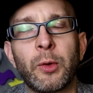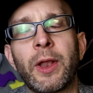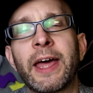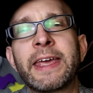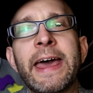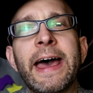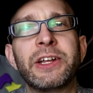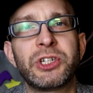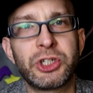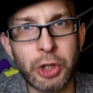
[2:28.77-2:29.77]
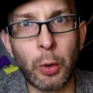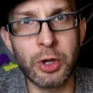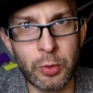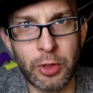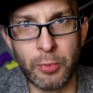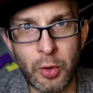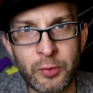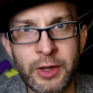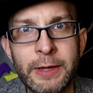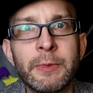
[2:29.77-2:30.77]
Well, I can't show you the
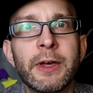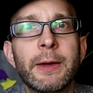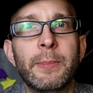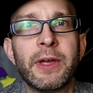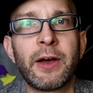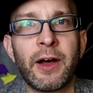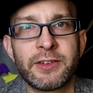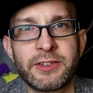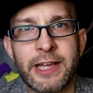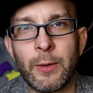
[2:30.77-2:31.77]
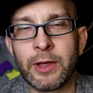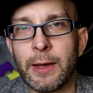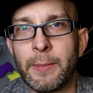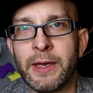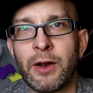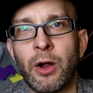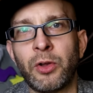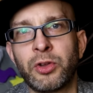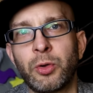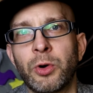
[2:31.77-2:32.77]
movie because that would get me in all
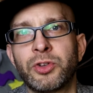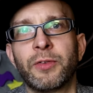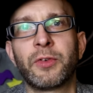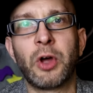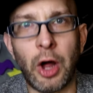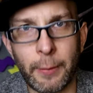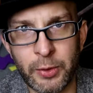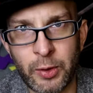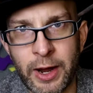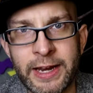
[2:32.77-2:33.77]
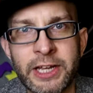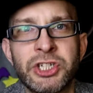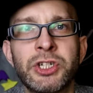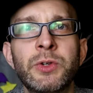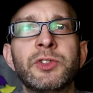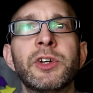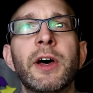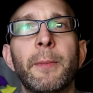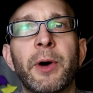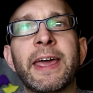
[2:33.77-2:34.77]
sorts of copyright issues,
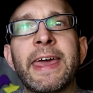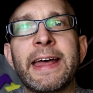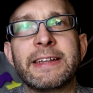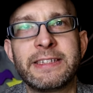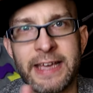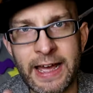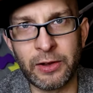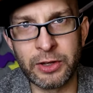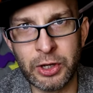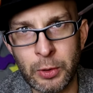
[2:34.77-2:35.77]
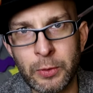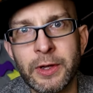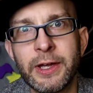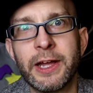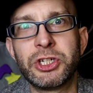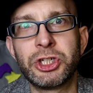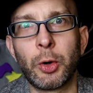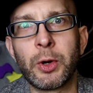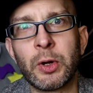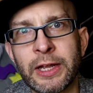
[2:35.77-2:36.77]
but I can tell you and
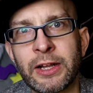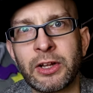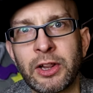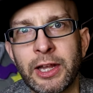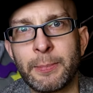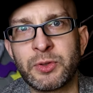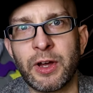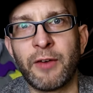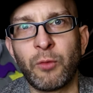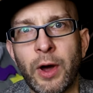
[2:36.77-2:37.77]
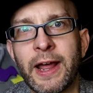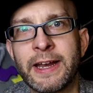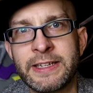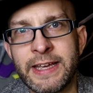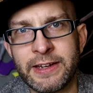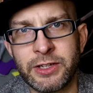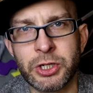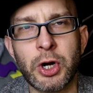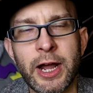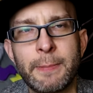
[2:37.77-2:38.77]
show you little clips of what I did to
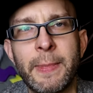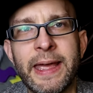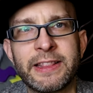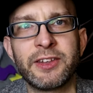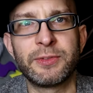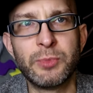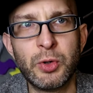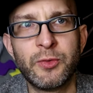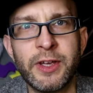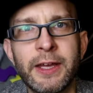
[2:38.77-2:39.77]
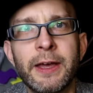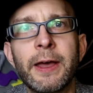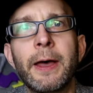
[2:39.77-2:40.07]
try to make this movie